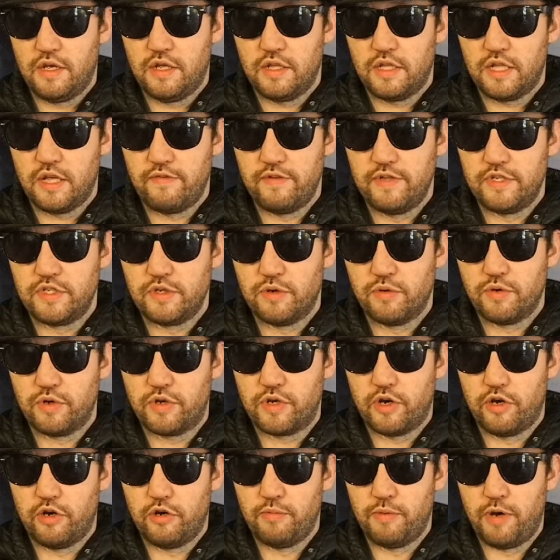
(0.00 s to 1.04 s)
they've installed a
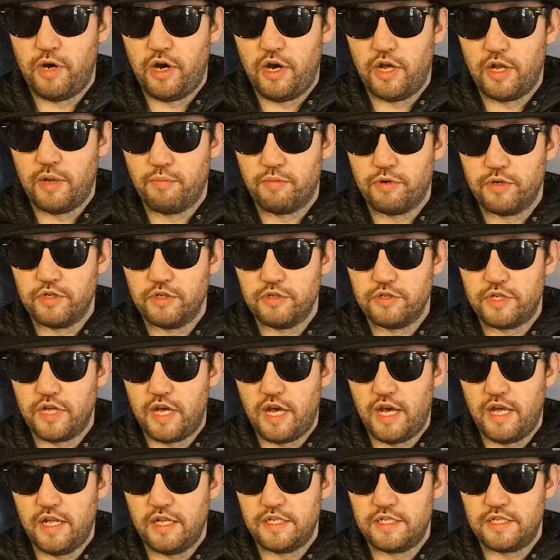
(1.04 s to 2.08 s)
coal mine and produced
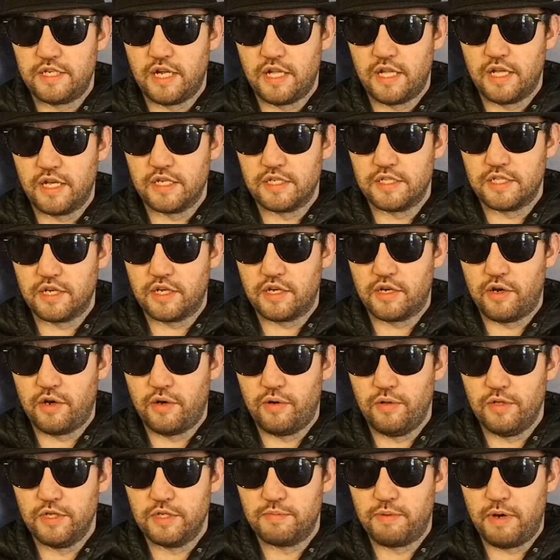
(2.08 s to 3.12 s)
ads telling us that coal is